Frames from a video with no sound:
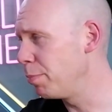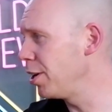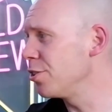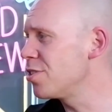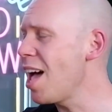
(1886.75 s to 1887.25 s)

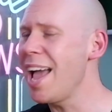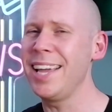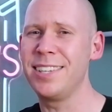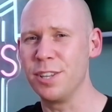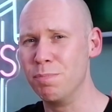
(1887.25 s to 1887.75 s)
because
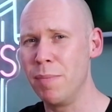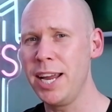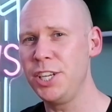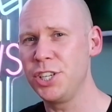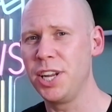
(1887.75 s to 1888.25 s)
that is the
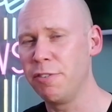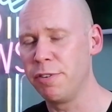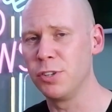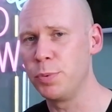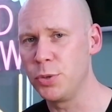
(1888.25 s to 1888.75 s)
major
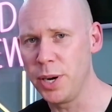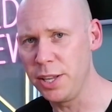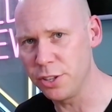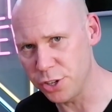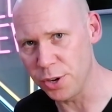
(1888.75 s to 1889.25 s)
difference
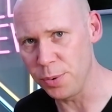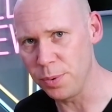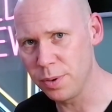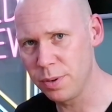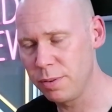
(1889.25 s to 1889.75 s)
between the
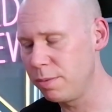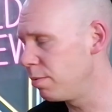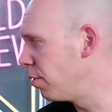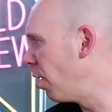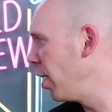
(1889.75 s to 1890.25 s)
two,
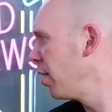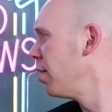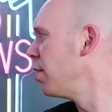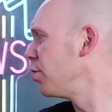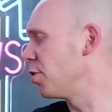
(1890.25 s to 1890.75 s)
right?
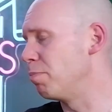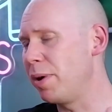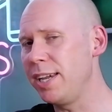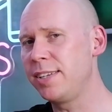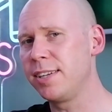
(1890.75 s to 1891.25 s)
So
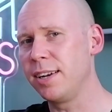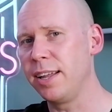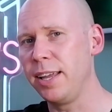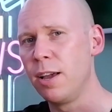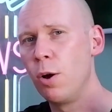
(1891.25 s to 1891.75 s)

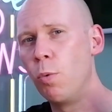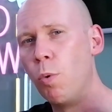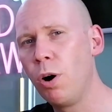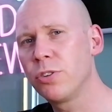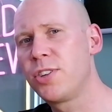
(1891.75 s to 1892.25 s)
basically,
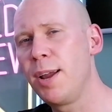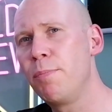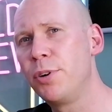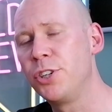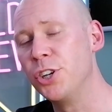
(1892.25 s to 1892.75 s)
what
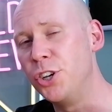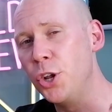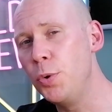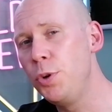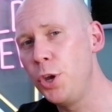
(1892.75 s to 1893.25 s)
temperature
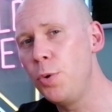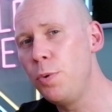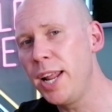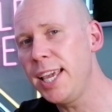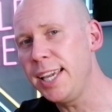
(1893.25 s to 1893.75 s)
do you
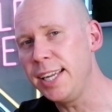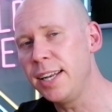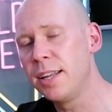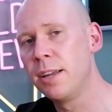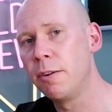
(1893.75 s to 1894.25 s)

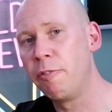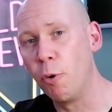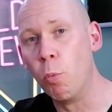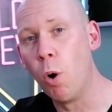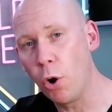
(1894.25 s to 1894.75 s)
need
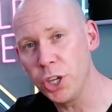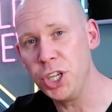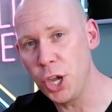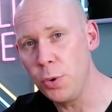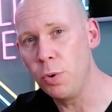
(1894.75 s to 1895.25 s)
for what
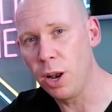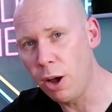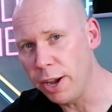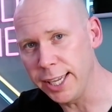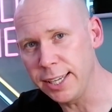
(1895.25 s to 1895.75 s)
you
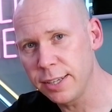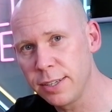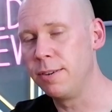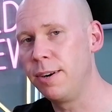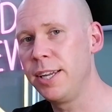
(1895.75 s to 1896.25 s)
like,
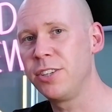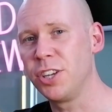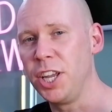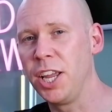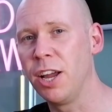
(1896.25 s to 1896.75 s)
right?
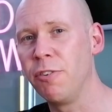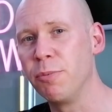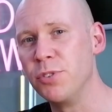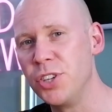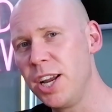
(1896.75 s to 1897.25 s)
So you can go
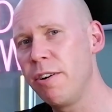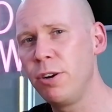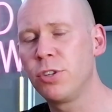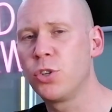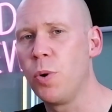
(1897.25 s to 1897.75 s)
from
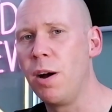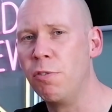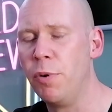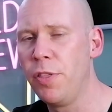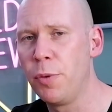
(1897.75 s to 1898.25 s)
0 to
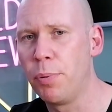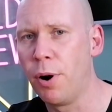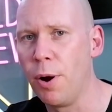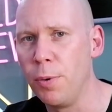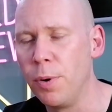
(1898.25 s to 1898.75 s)
12 with the
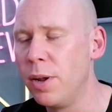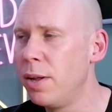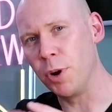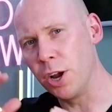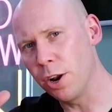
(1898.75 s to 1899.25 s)
Pro.
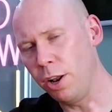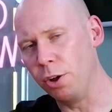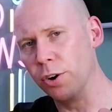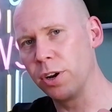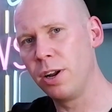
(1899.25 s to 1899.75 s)
We're going to
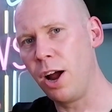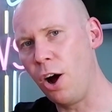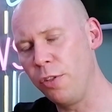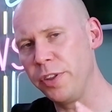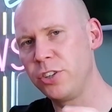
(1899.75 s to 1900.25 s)
look
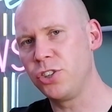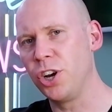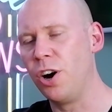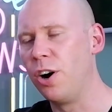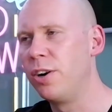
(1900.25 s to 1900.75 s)
on this
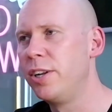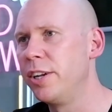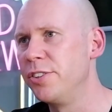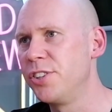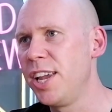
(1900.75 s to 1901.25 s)
chart
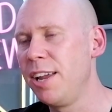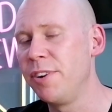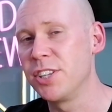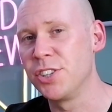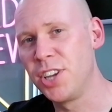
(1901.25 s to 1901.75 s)
and see
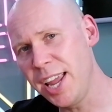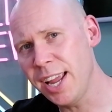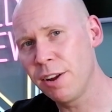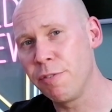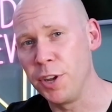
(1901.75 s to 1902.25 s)
if it's a
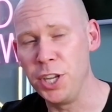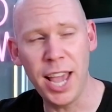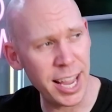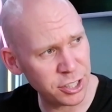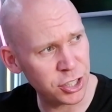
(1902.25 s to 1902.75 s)
tick for
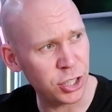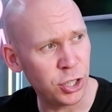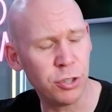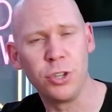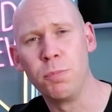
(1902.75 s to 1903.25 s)
yes,
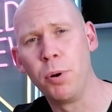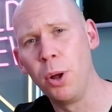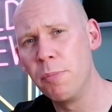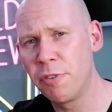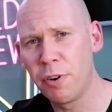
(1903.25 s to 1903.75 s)
you should
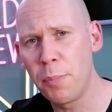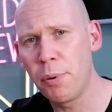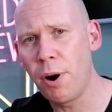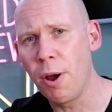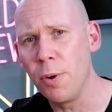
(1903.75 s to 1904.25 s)
plump for a
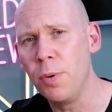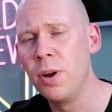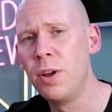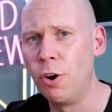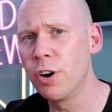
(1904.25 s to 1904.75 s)
Pro,
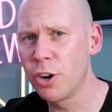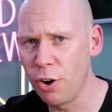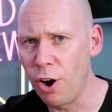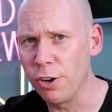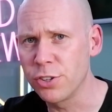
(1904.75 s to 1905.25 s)
or a
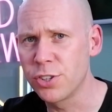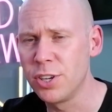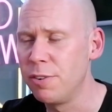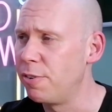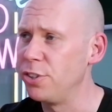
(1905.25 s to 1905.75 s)

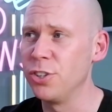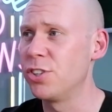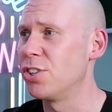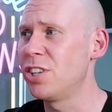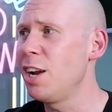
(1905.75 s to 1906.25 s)
cross for
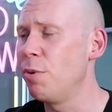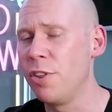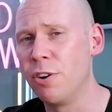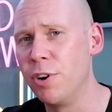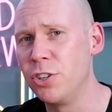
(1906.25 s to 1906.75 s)
just to stick
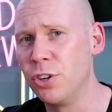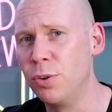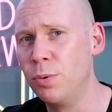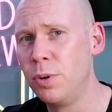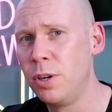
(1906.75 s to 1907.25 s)
with your
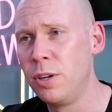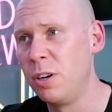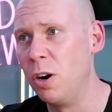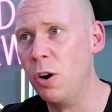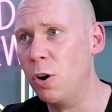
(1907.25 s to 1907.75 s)
original,
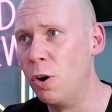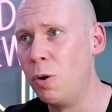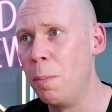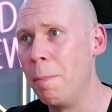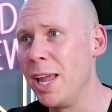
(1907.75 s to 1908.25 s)

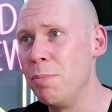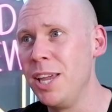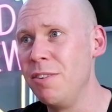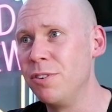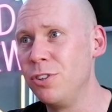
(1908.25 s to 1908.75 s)
or
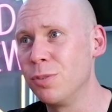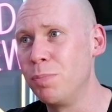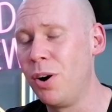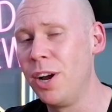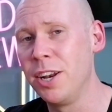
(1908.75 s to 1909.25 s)
maybe even
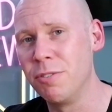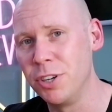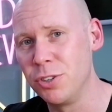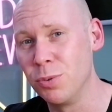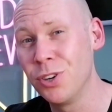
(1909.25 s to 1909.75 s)
just buy an
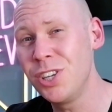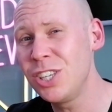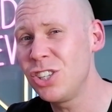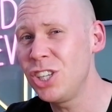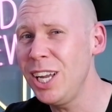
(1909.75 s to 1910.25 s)
original because
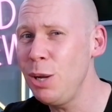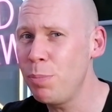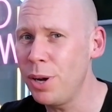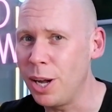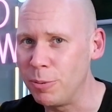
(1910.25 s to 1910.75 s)
it's
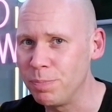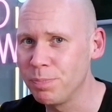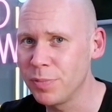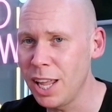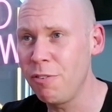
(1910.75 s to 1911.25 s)
cheaper
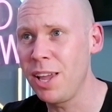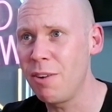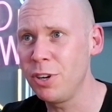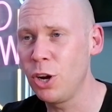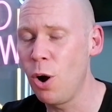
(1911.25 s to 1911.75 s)
if you
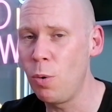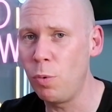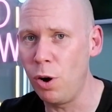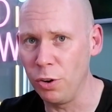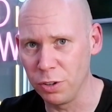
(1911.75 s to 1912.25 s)
haven't
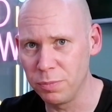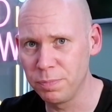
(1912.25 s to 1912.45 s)
got one.